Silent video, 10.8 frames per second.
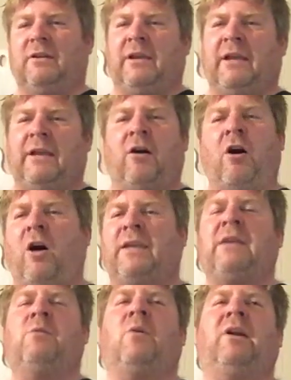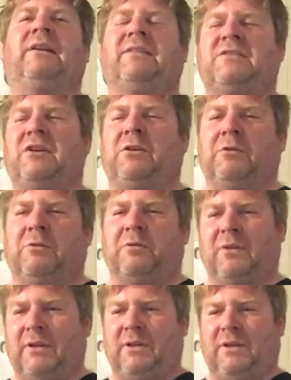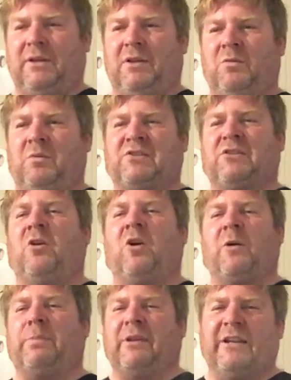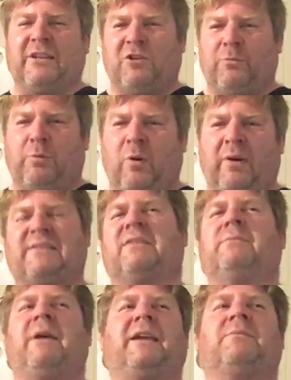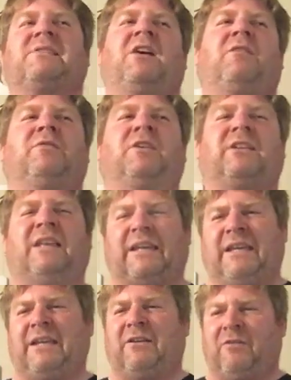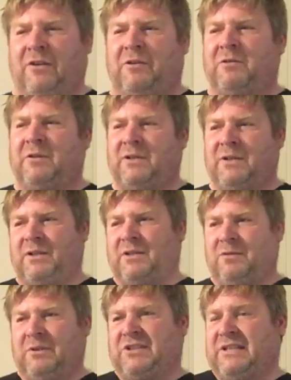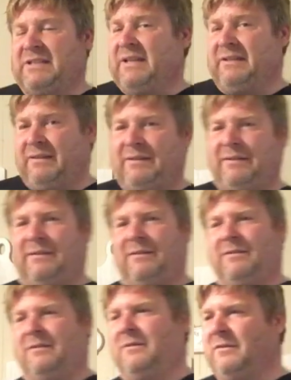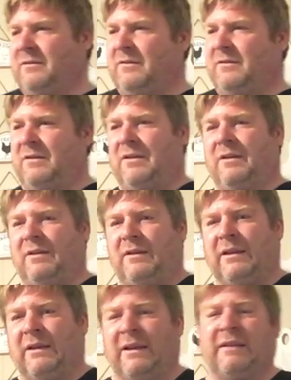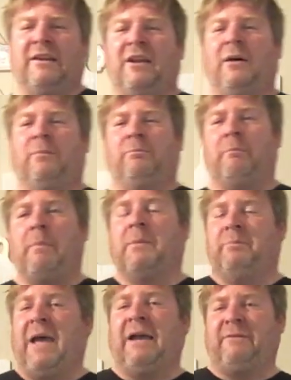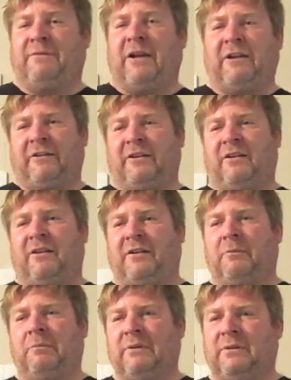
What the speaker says: and all he wanted to do was score political points and make himself look like a hero, which he didn't. It ended up backfiring on him.